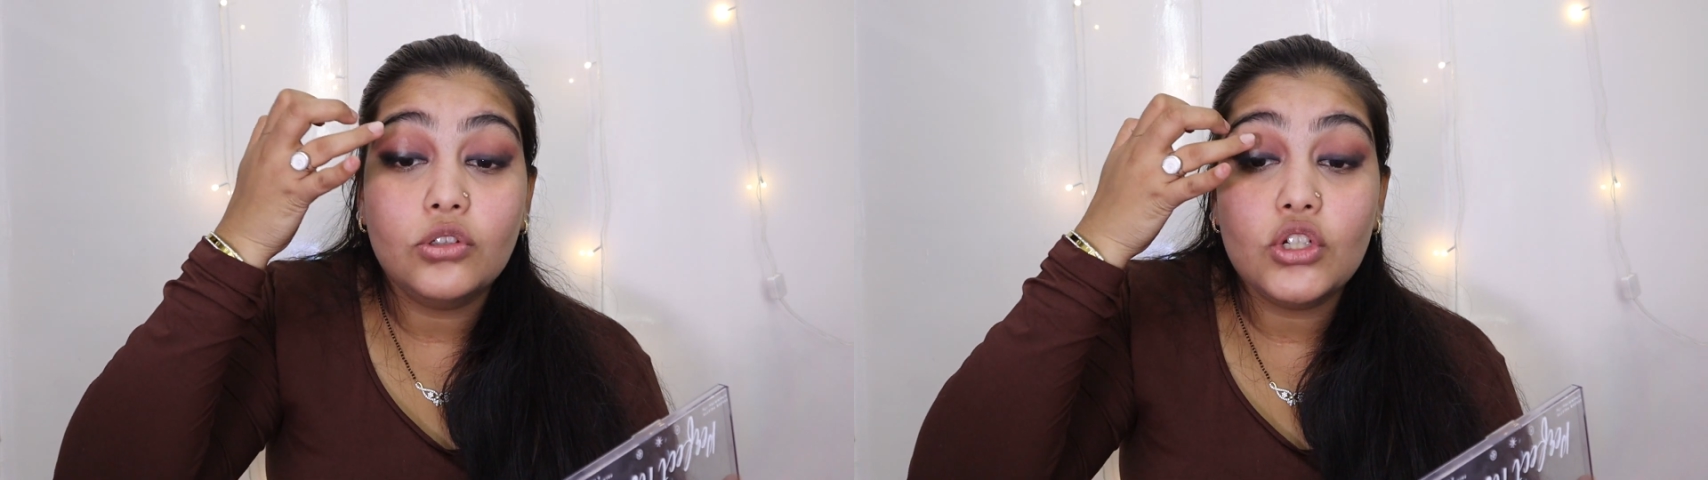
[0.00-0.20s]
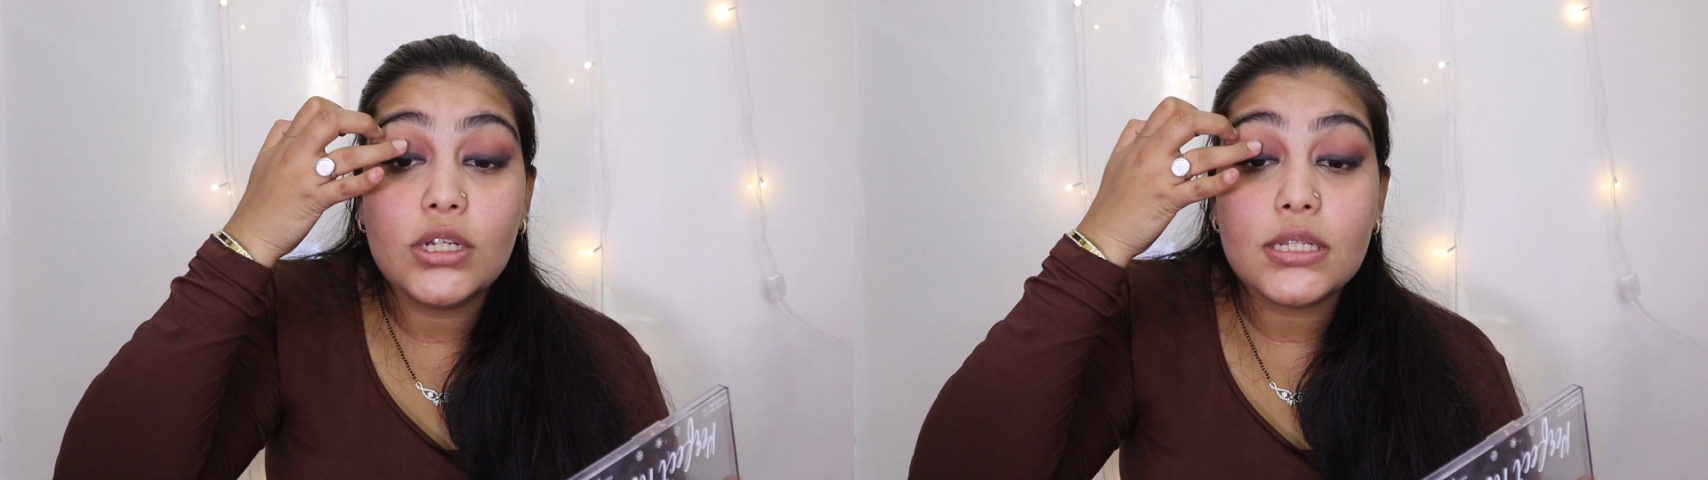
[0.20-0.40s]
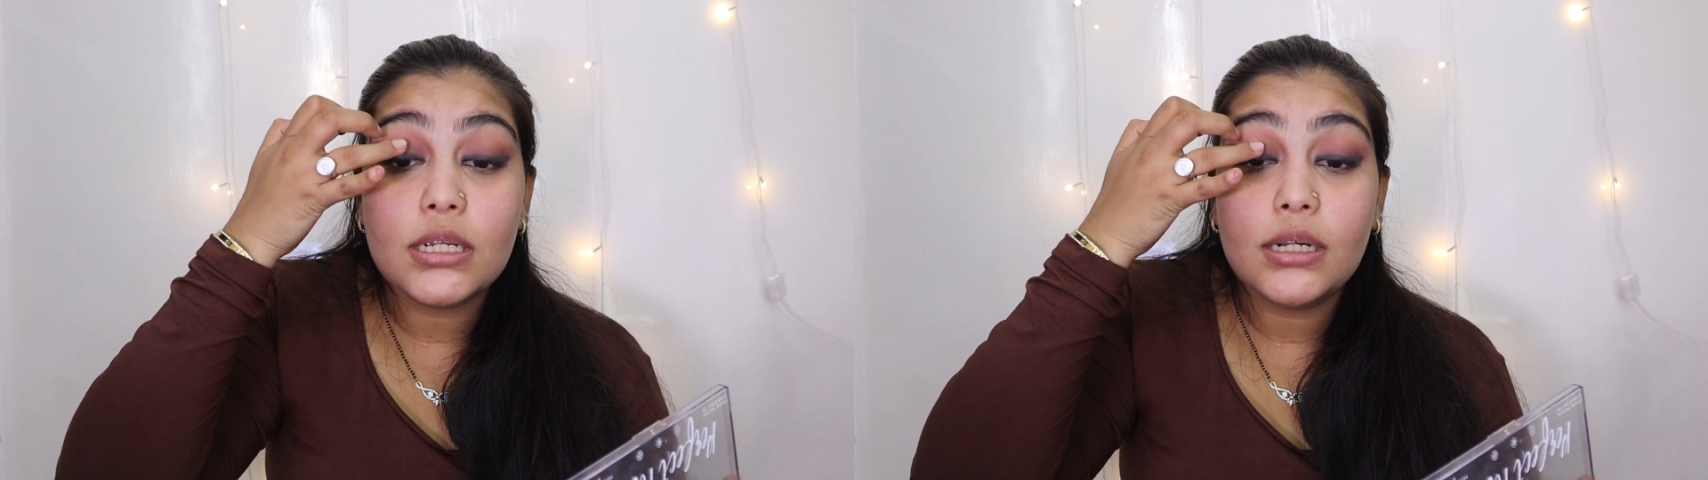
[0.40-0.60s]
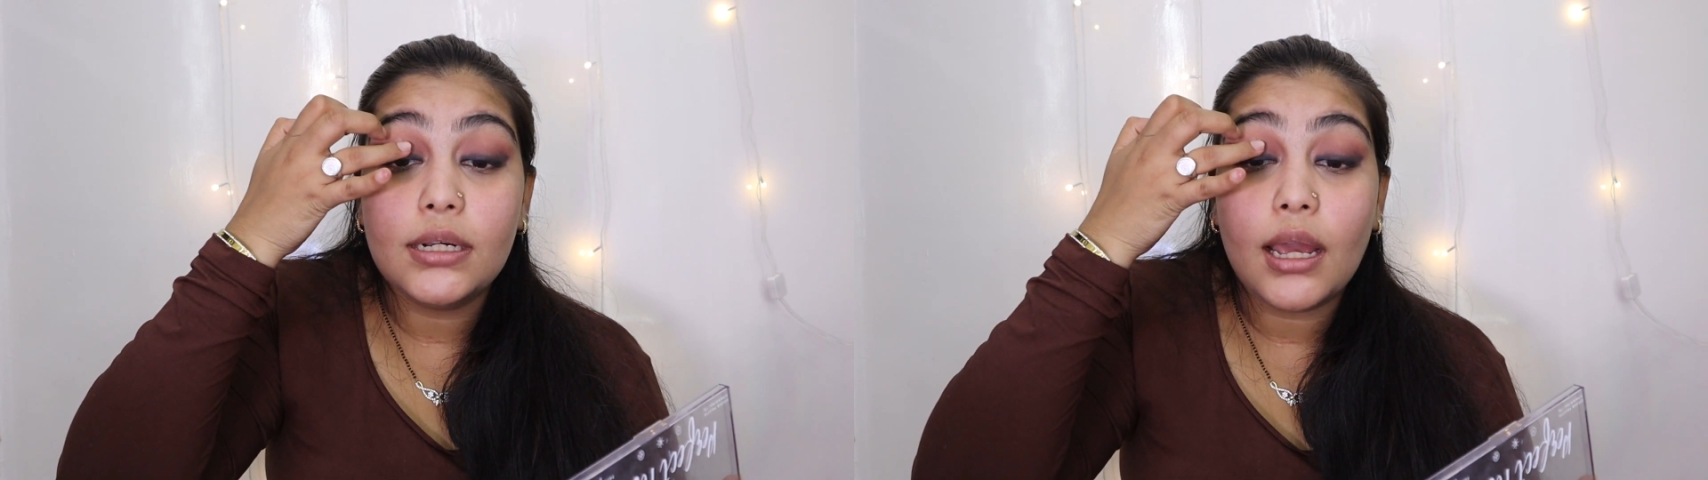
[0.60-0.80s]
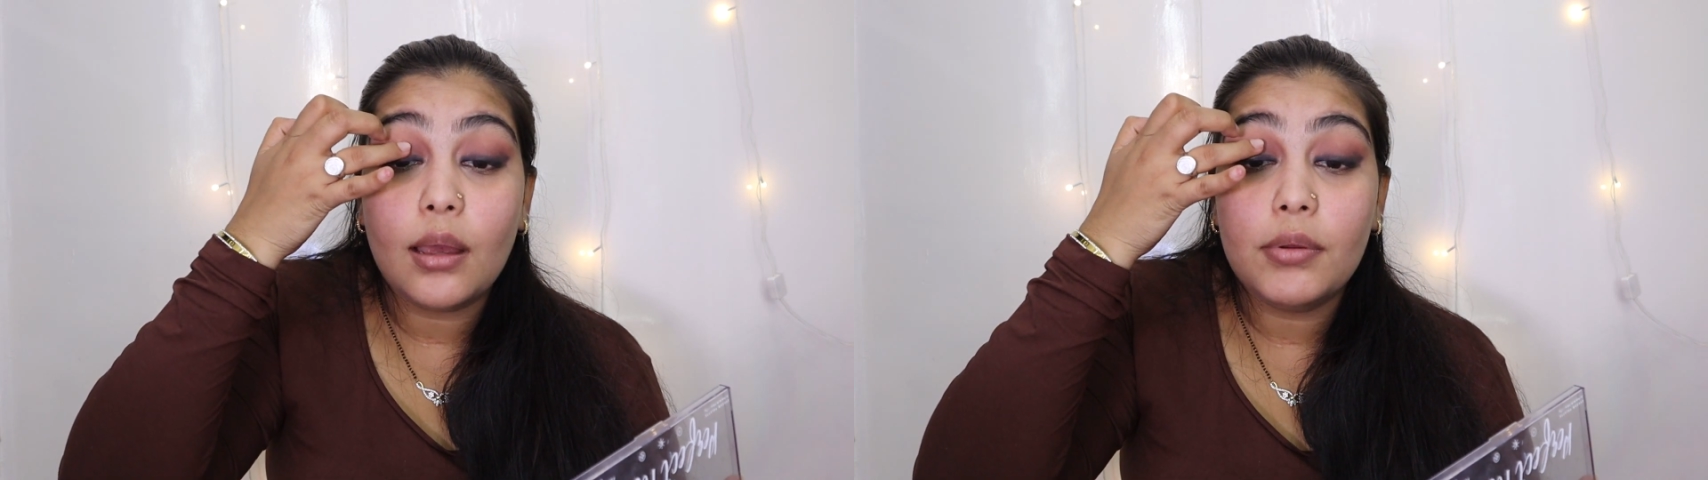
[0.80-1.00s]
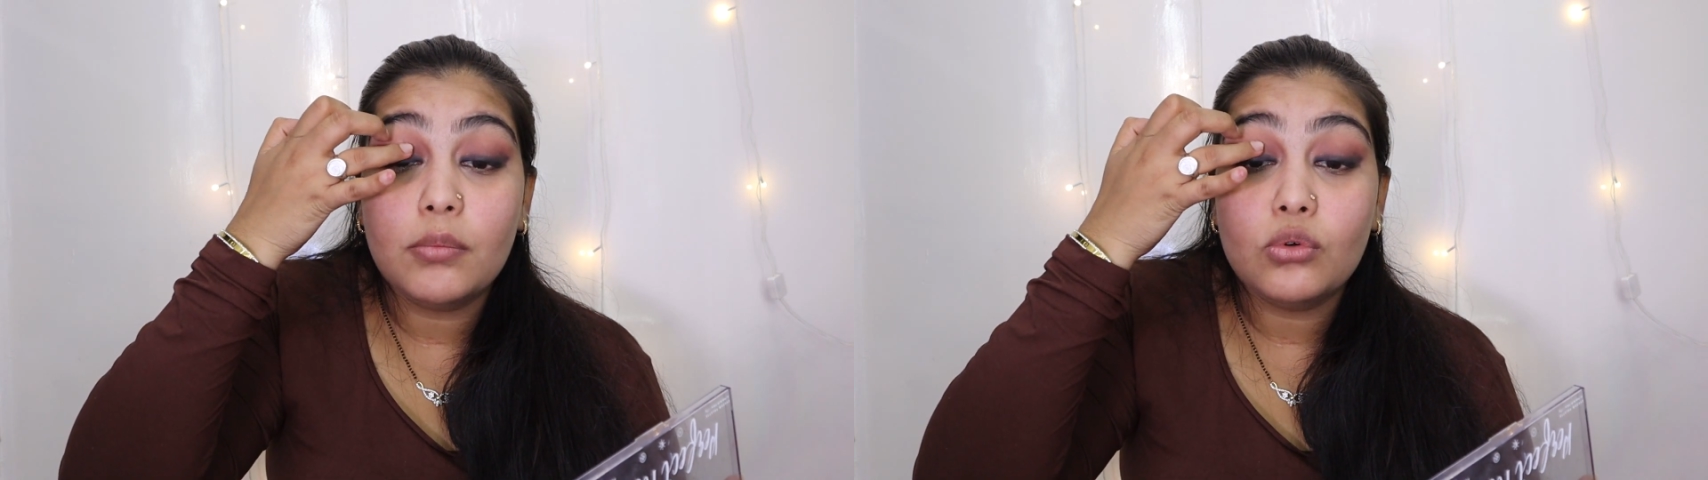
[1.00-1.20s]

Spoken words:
just in dabbing